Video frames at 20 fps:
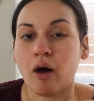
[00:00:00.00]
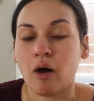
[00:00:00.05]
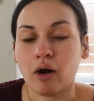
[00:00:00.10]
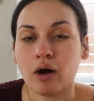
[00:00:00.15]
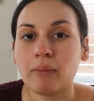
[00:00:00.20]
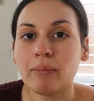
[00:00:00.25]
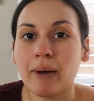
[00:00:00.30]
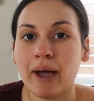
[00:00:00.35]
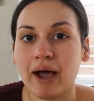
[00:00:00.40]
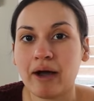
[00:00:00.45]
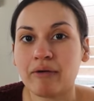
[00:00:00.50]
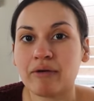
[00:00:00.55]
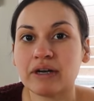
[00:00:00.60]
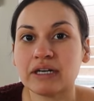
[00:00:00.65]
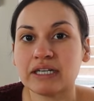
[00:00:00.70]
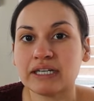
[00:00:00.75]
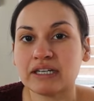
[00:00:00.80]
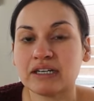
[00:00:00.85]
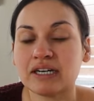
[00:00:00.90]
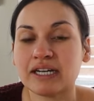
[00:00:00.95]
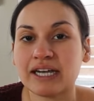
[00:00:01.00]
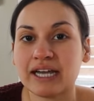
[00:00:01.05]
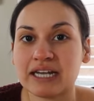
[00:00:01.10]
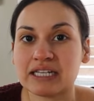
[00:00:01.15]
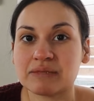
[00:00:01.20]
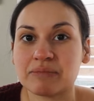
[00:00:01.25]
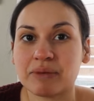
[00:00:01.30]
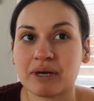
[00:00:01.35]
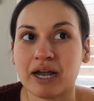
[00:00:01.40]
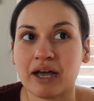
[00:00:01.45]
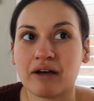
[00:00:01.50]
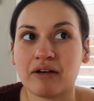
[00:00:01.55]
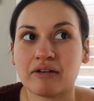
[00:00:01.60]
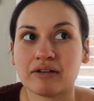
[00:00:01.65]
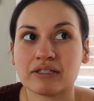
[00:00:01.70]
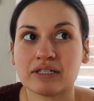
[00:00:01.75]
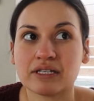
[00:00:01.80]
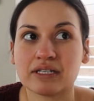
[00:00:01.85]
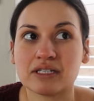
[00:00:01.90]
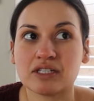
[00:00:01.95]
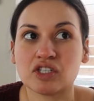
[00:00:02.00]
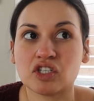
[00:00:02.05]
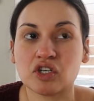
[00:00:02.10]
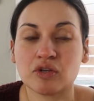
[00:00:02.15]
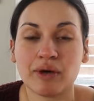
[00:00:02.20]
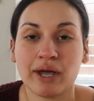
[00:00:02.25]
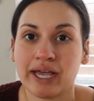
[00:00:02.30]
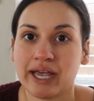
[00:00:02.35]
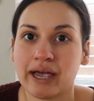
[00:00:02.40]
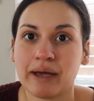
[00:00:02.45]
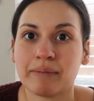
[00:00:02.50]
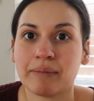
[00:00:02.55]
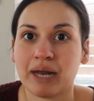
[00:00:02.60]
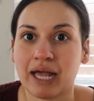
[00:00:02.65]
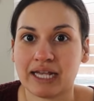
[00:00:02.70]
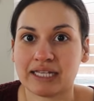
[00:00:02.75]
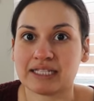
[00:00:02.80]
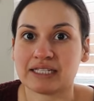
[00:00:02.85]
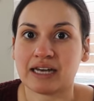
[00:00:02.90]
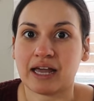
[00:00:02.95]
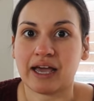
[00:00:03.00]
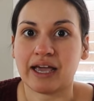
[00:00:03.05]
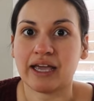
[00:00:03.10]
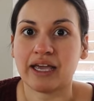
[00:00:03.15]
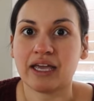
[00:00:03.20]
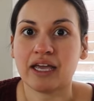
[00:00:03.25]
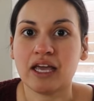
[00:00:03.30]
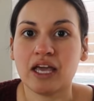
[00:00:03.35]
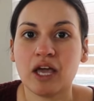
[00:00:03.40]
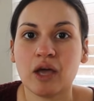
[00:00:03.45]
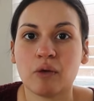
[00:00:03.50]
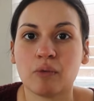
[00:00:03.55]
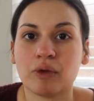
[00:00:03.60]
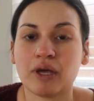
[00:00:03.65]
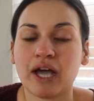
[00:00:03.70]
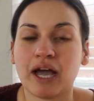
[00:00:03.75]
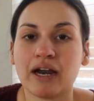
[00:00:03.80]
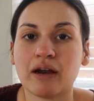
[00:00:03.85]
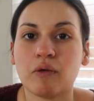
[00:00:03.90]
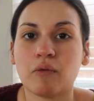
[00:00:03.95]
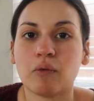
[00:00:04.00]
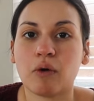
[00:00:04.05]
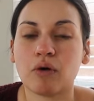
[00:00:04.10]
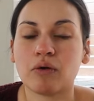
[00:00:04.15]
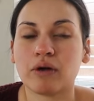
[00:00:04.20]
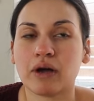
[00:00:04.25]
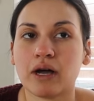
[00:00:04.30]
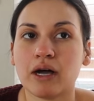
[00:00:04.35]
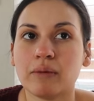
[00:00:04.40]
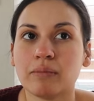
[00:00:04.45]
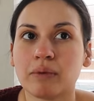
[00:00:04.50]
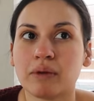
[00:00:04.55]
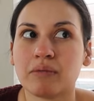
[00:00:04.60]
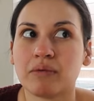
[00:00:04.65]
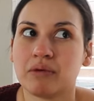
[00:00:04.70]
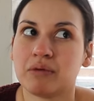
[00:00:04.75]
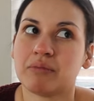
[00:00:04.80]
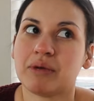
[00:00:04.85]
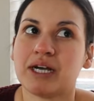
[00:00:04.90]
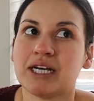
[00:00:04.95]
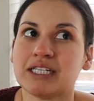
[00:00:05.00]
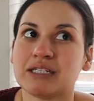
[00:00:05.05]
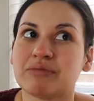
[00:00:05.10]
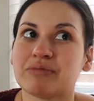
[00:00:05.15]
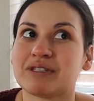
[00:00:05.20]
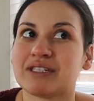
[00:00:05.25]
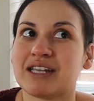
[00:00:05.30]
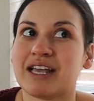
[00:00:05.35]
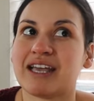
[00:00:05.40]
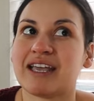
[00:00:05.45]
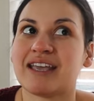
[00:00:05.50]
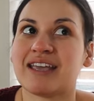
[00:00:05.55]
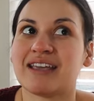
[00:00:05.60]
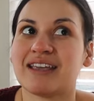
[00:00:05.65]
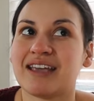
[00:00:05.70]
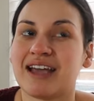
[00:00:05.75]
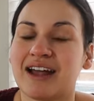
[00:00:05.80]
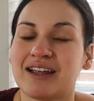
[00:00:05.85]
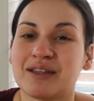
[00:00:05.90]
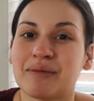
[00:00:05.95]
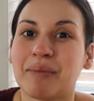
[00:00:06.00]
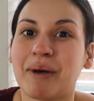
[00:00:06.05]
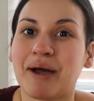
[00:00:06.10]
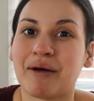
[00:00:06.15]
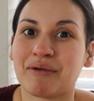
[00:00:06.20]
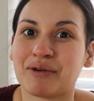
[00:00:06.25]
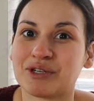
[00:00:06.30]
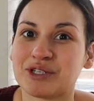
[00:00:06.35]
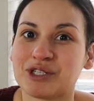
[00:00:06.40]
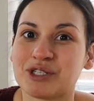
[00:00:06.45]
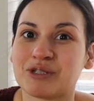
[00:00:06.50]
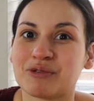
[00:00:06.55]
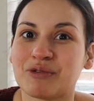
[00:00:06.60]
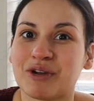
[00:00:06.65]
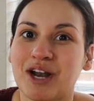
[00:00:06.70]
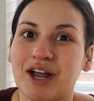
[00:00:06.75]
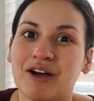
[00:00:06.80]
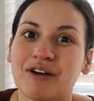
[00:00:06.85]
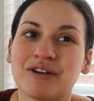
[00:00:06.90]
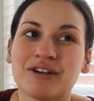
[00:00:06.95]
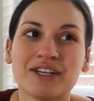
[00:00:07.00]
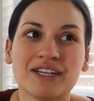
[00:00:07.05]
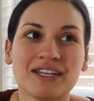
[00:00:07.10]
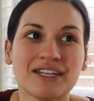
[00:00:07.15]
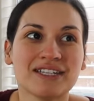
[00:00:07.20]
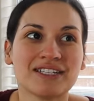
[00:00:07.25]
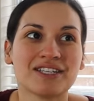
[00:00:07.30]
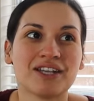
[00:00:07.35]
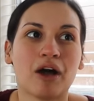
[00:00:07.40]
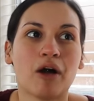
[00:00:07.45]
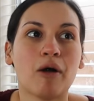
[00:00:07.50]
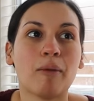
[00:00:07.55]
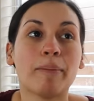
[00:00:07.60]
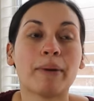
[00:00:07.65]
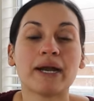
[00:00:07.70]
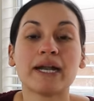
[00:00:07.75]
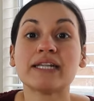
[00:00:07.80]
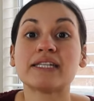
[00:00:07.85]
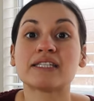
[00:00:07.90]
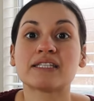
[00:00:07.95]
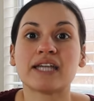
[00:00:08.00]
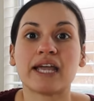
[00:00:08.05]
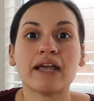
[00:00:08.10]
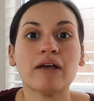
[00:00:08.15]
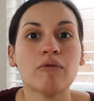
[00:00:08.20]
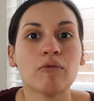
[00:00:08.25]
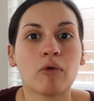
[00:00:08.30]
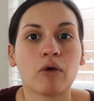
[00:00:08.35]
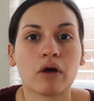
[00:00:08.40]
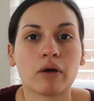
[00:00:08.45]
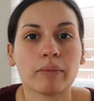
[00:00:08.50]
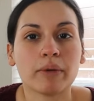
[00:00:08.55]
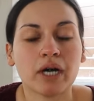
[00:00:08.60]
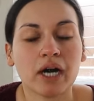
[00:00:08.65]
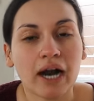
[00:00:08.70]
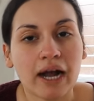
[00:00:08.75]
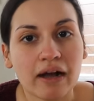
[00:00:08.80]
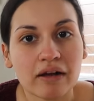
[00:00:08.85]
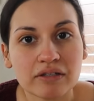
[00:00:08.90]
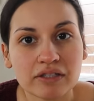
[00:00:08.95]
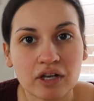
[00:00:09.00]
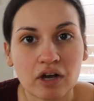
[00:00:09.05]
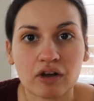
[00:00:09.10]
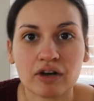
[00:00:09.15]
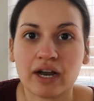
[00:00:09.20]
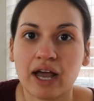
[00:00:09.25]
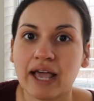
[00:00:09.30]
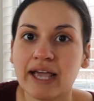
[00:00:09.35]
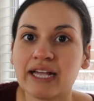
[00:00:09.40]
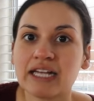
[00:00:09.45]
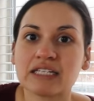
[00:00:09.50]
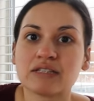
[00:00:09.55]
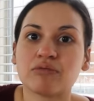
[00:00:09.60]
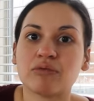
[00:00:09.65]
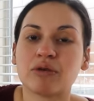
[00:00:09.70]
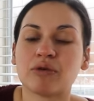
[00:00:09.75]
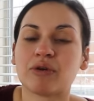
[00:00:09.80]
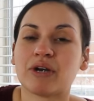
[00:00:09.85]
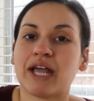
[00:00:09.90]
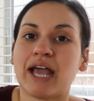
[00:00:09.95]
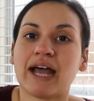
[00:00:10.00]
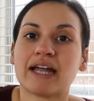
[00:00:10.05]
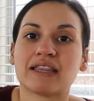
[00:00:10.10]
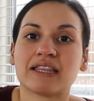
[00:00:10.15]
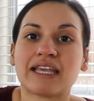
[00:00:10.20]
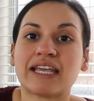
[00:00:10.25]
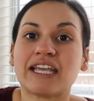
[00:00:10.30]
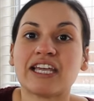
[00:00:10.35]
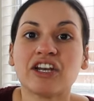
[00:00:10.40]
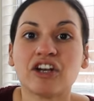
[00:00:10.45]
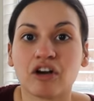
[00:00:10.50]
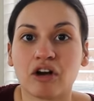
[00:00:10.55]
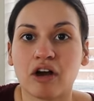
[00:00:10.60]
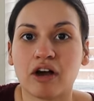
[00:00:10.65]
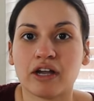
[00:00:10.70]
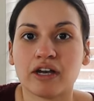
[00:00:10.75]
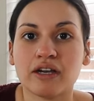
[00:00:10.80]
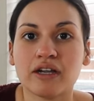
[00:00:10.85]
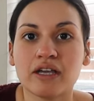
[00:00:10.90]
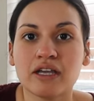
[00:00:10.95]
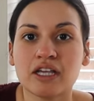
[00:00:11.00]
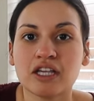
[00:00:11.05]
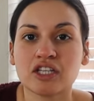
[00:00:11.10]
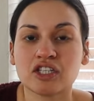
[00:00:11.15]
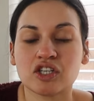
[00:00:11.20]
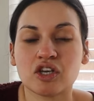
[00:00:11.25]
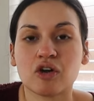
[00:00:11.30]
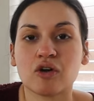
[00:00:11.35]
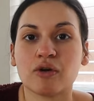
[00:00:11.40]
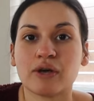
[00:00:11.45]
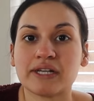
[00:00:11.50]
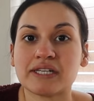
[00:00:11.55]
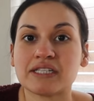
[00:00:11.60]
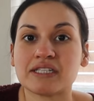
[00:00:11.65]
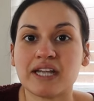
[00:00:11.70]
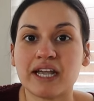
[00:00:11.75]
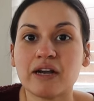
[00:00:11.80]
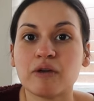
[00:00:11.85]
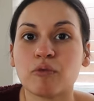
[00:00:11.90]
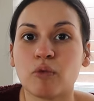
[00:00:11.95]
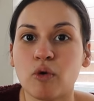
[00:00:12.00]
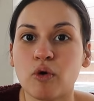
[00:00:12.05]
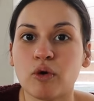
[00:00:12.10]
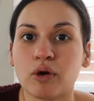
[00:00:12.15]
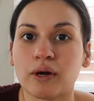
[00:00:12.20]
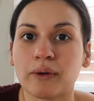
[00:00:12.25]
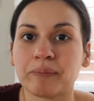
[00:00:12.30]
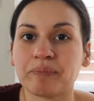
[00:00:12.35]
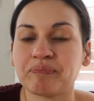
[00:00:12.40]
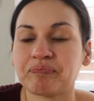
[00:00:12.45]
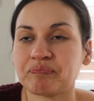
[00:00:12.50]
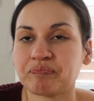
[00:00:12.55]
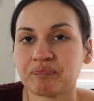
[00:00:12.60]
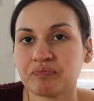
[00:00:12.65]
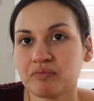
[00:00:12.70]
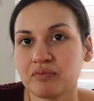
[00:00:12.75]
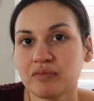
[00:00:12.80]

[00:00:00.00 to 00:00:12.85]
Our power literally has been out since 2 a.m. last night. We kind of woke up and me and my husband's like, yeah, the power just went out. So, but it stayed warm in our house all night because we already had the heater on. So it stayed warm.